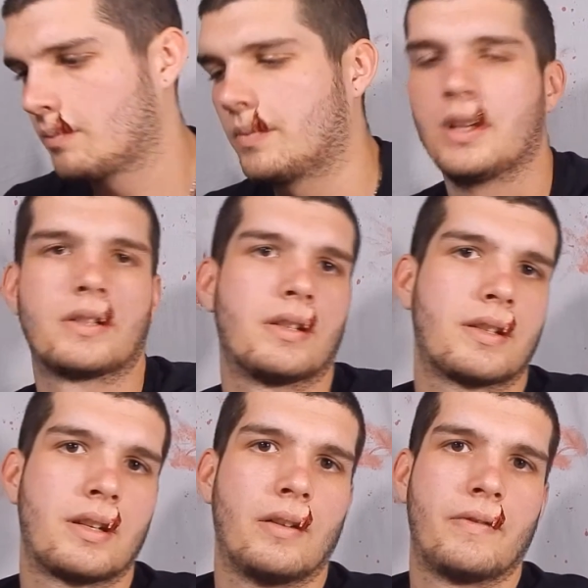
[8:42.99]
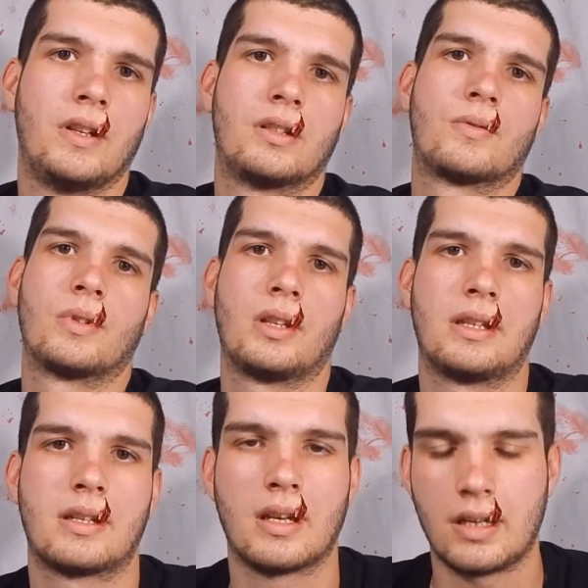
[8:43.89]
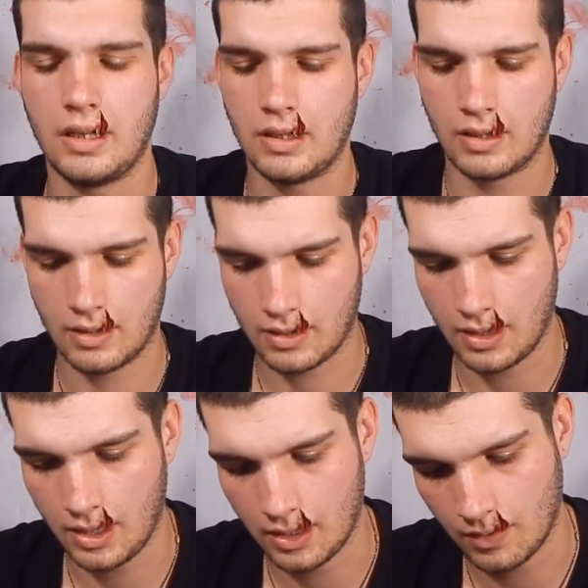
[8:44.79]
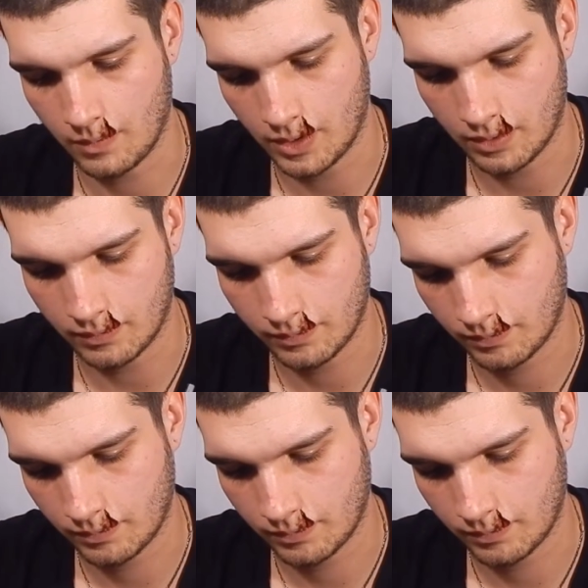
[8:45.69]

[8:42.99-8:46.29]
because this stuff is really sticky and it will